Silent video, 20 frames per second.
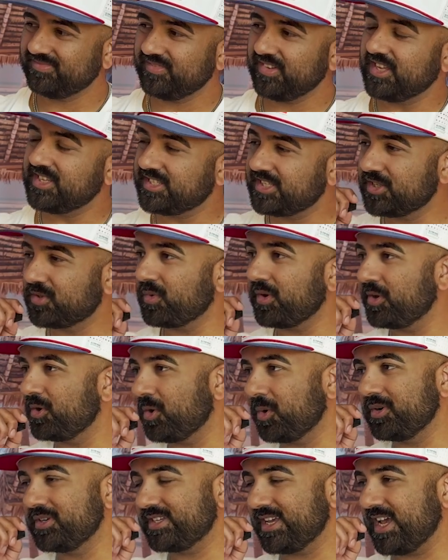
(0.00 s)
Is this why you
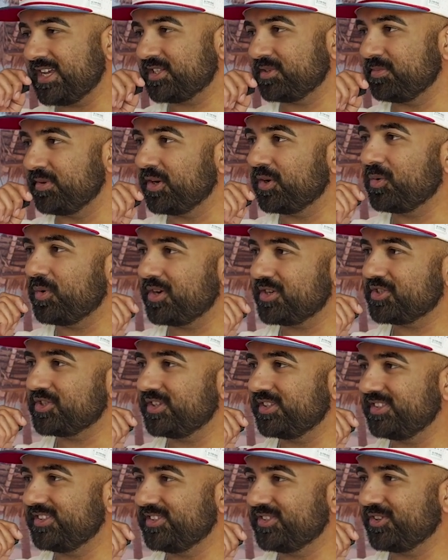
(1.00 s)
always ask me
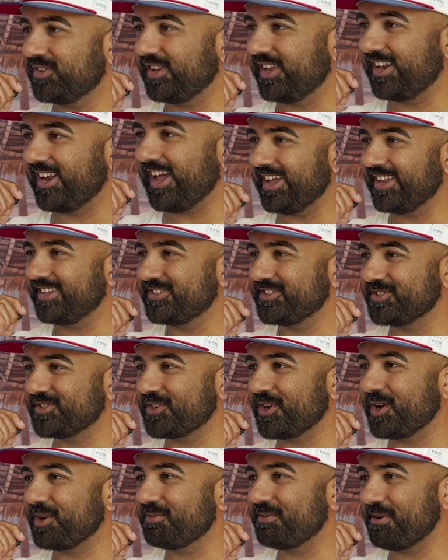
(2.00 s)
questions, so that just
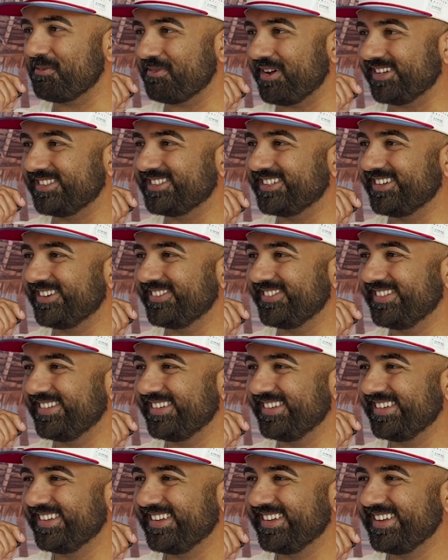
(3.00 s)
talk about myself?
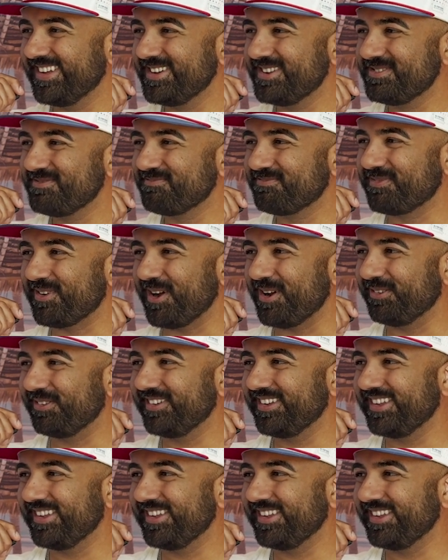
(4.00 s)
Probably.